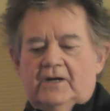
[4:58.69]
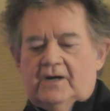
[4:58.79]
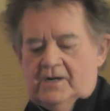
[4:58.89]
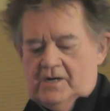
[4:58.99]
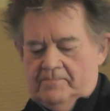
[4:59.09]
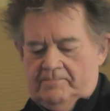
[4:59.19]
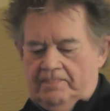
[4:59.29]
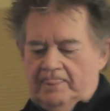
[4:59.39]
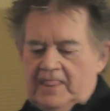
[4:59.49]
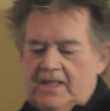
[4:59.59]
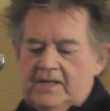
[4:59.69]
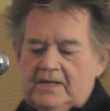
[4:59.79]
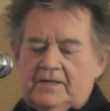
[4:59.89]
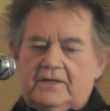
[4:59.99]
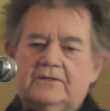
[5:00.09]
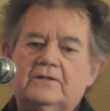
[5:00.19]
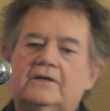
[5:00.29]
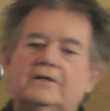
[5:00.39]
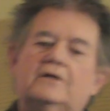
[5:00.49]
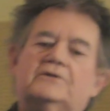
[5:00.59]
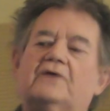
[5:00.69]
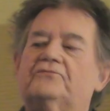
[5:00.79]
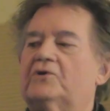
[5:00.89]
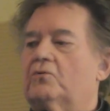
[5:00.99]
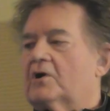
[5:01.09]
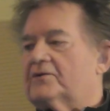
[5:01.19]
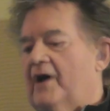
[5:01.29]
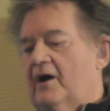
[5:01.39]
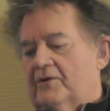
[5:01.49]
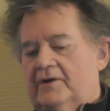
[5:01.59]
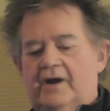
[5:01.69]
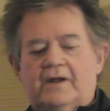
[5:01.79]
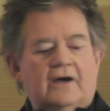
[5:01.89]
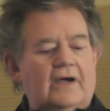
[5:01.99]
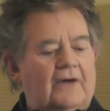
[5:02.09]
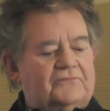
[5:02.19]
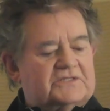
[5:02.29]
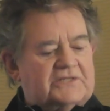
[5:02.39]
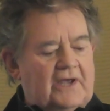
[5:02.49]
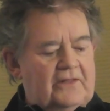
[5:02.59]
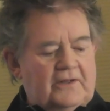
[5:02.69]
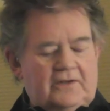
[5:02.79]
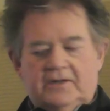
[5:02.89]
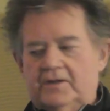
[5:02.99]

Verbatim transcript: Um, it, it, definitely worked out. And I, I have to say that